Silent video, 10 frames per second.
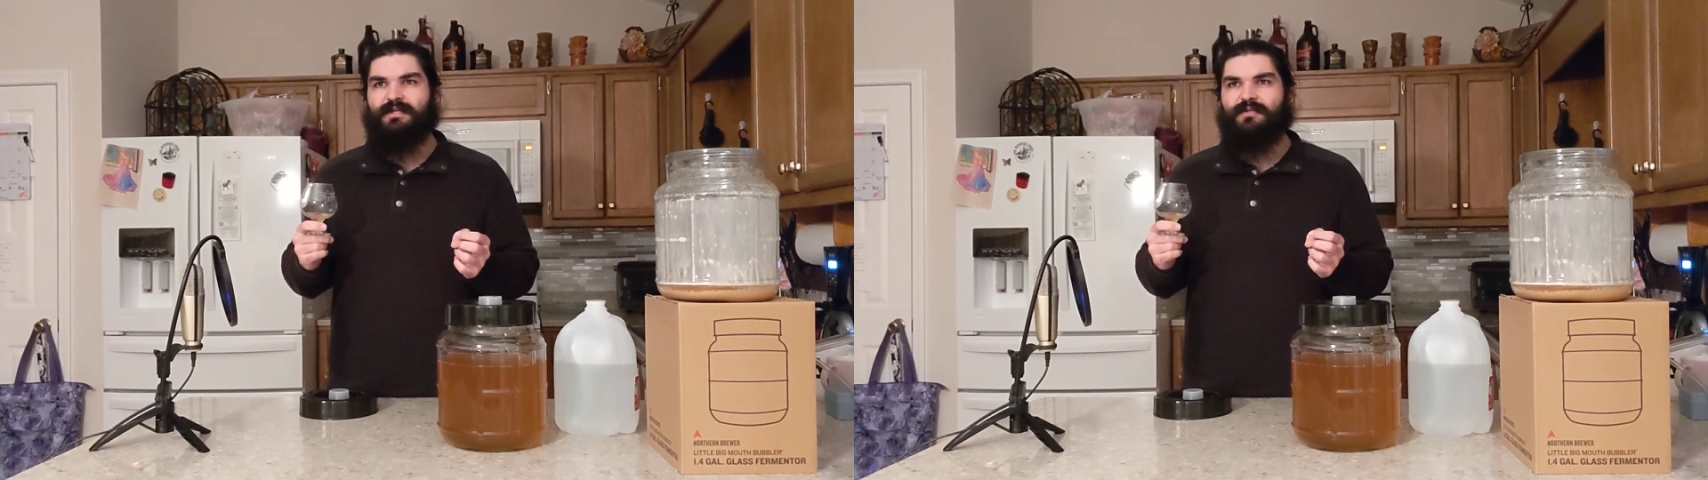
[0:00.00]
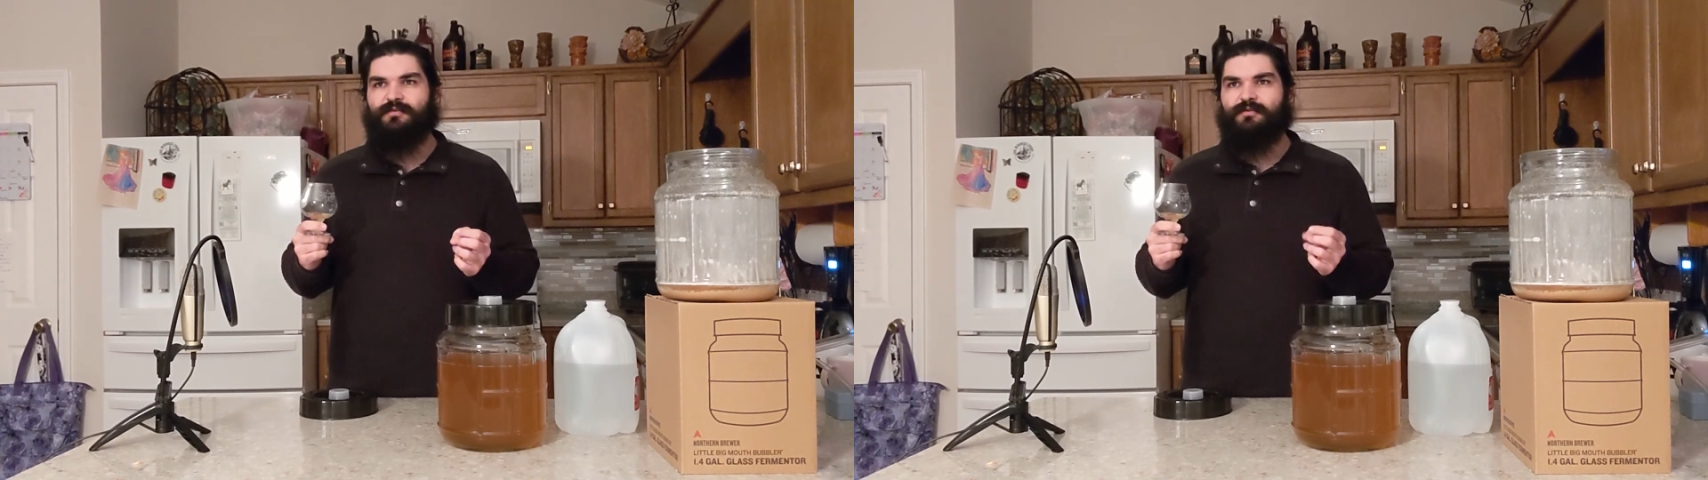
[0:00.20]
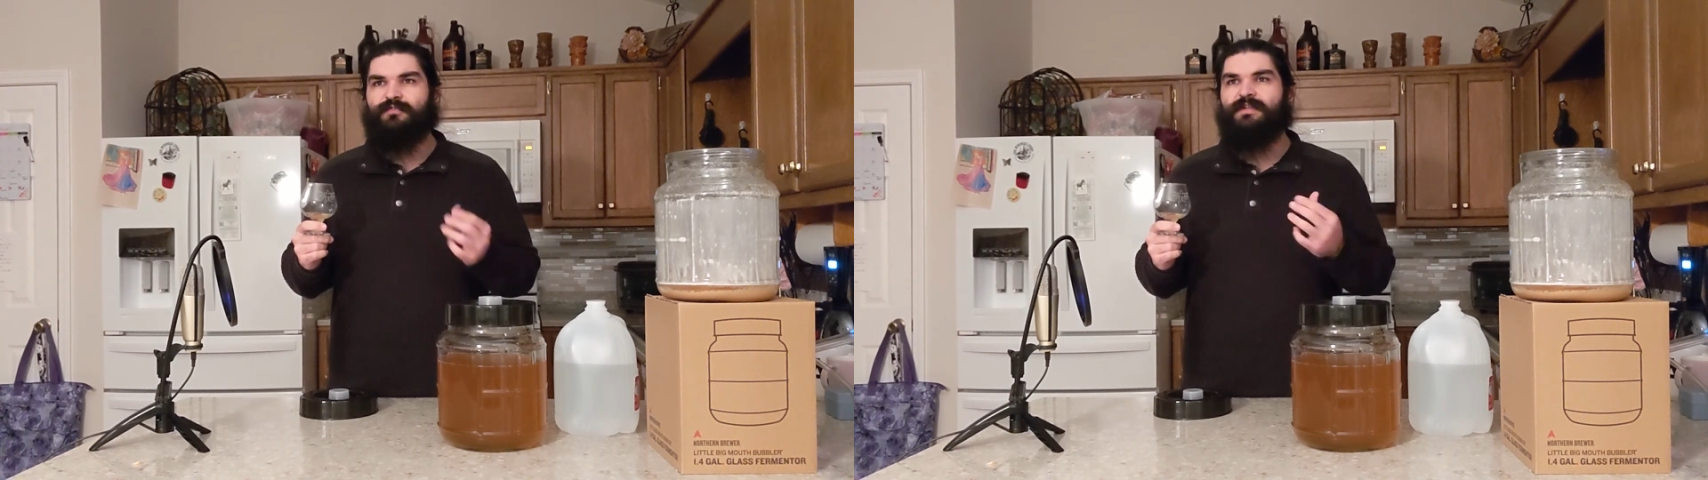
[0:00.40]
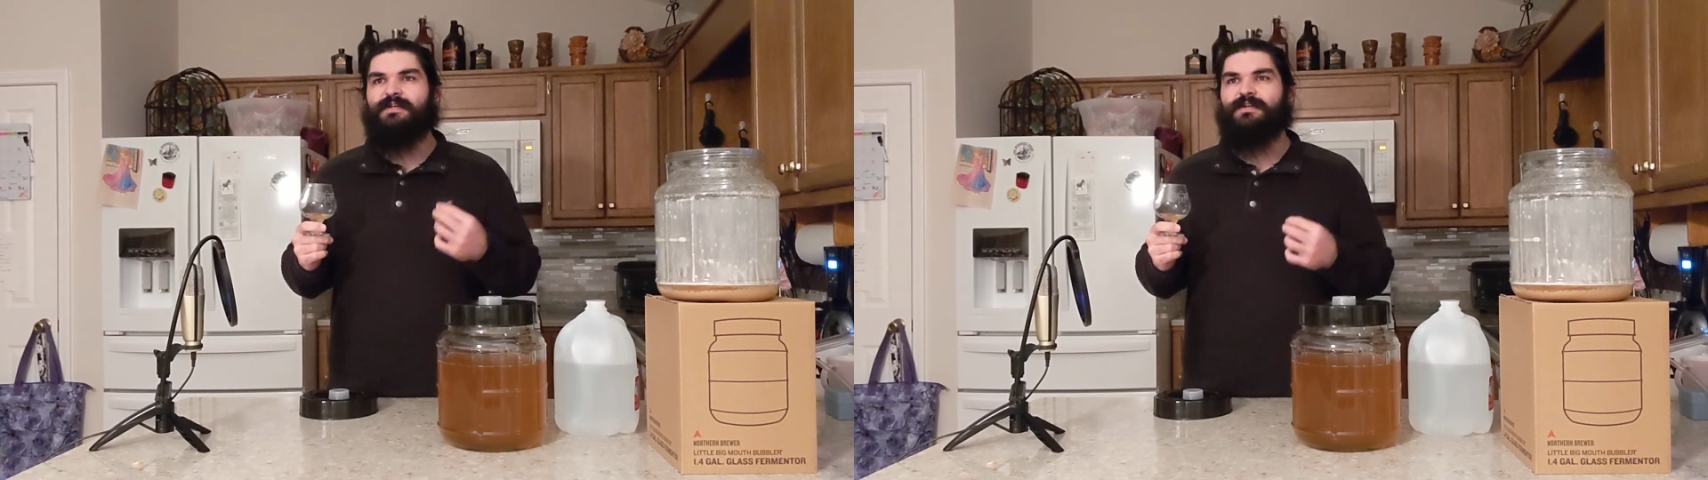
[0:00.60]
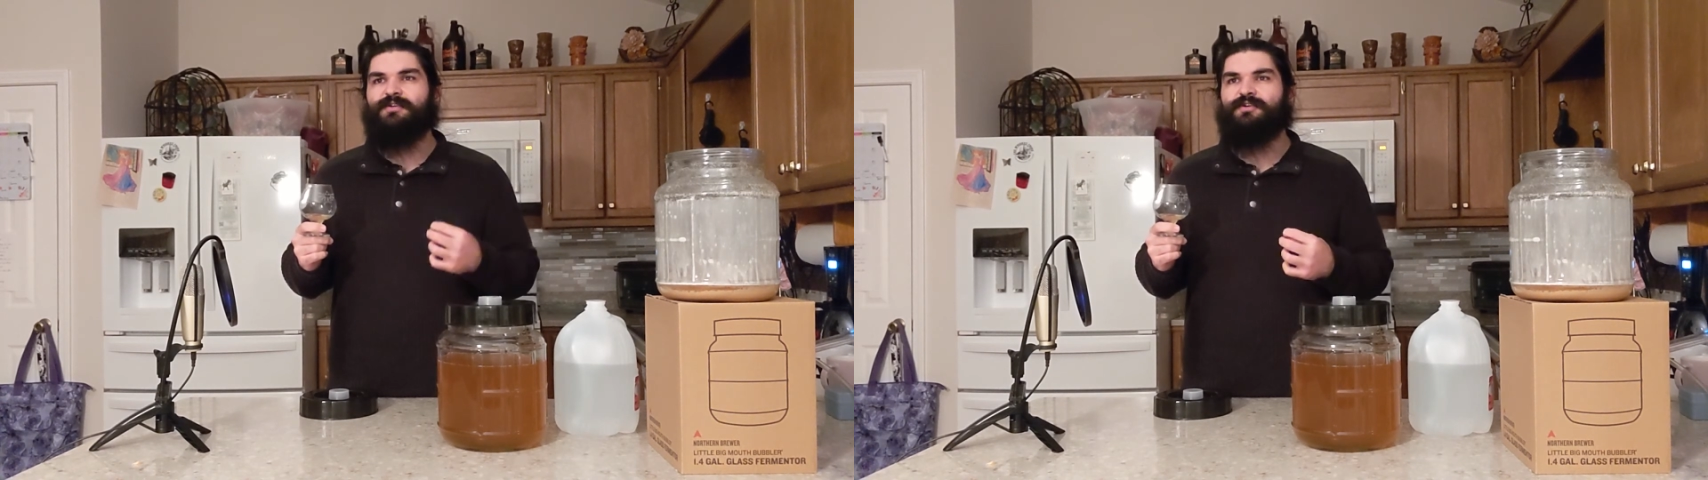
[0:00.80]
You
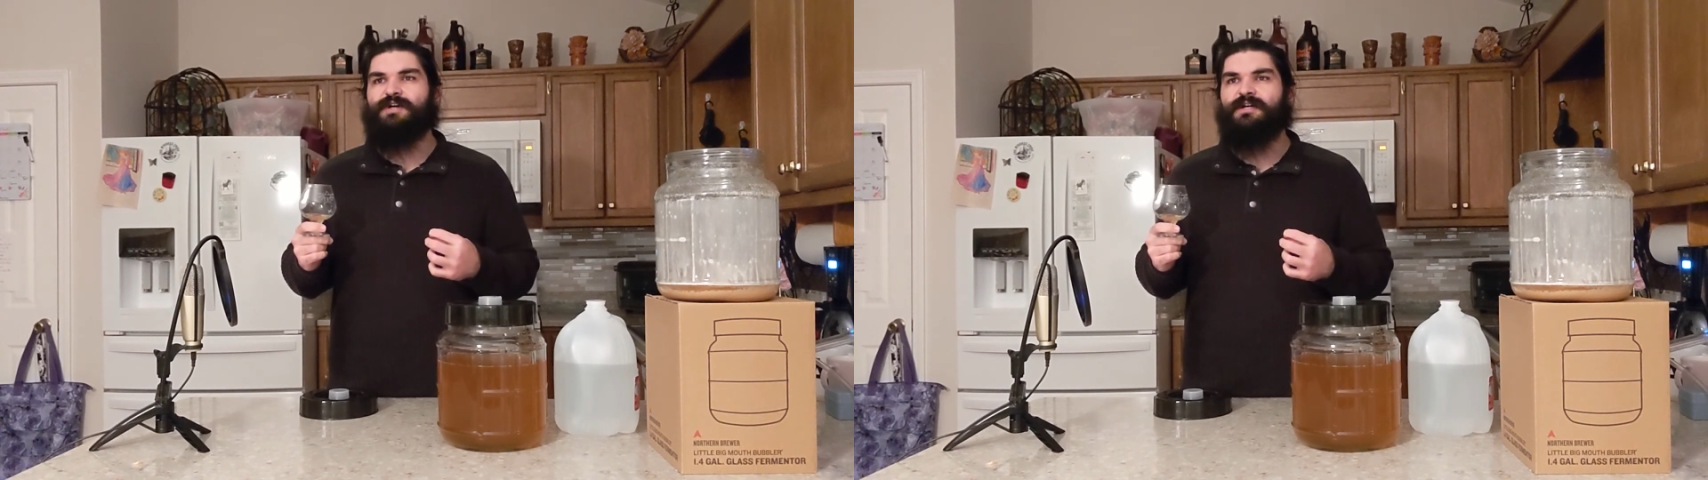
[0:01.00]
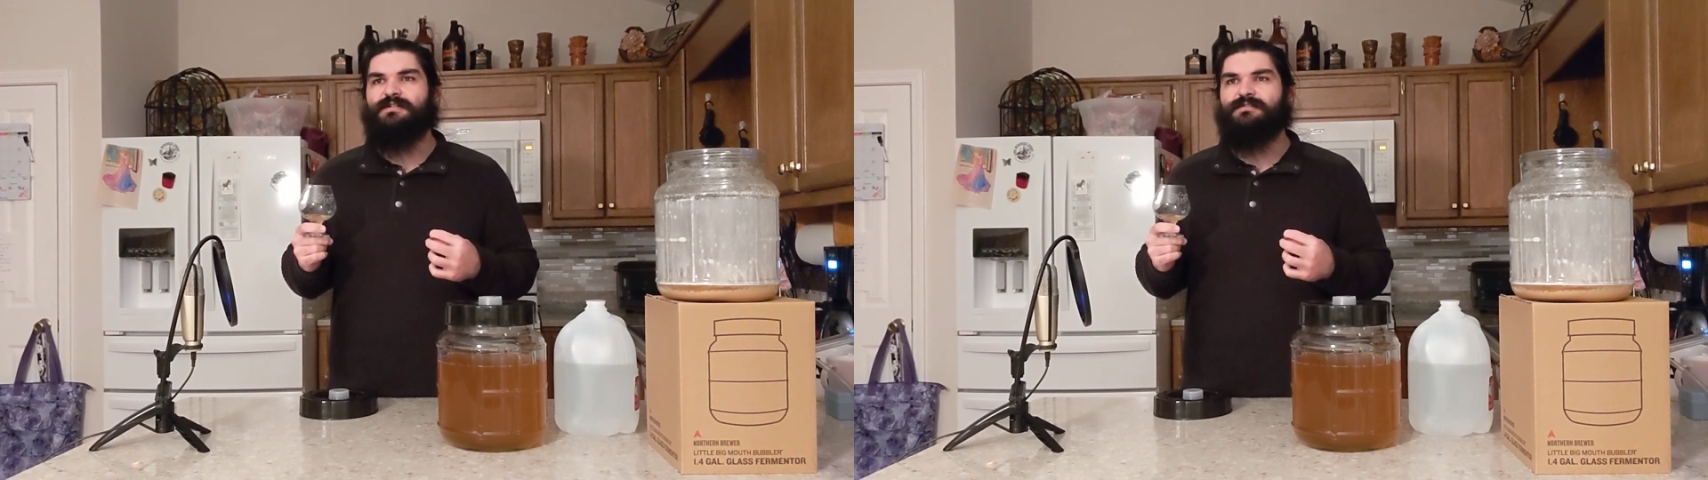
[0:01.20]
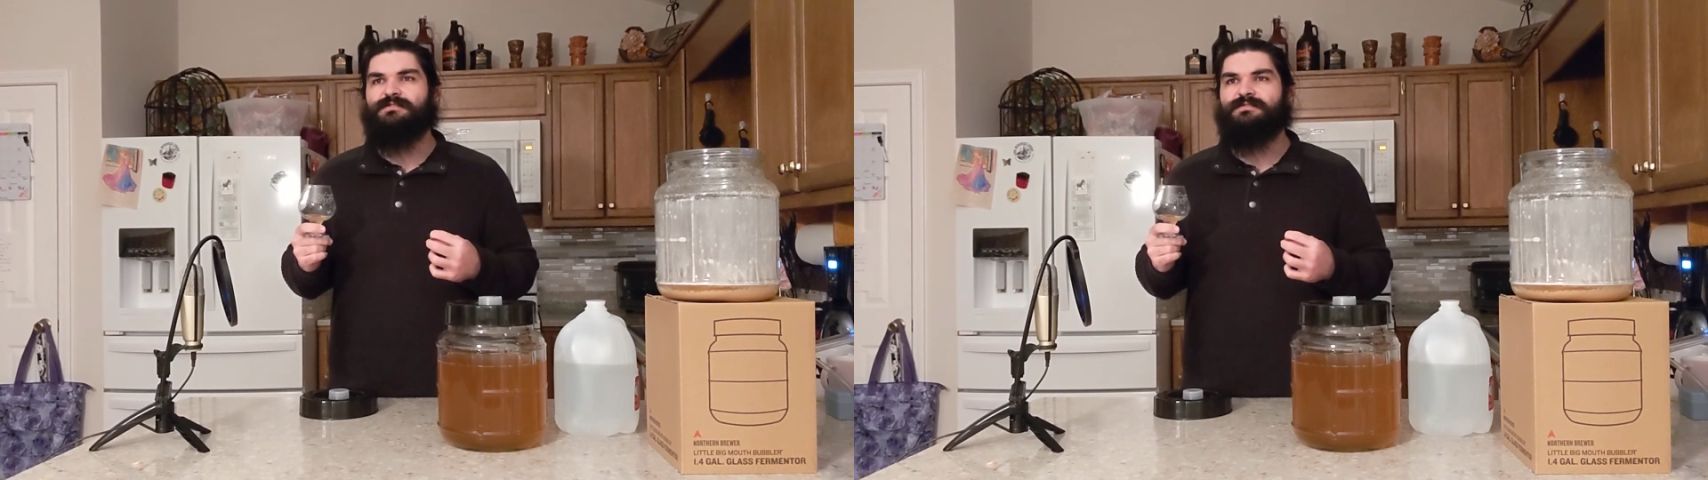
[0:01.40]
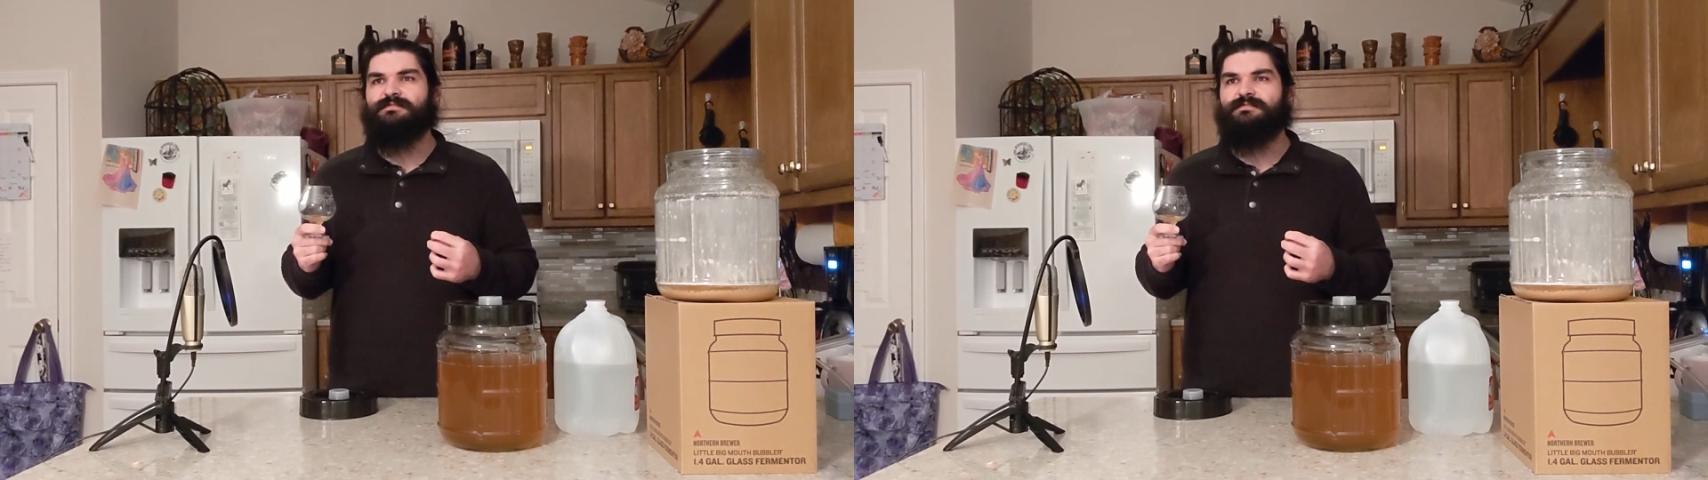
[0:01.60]
feel it on your tongue.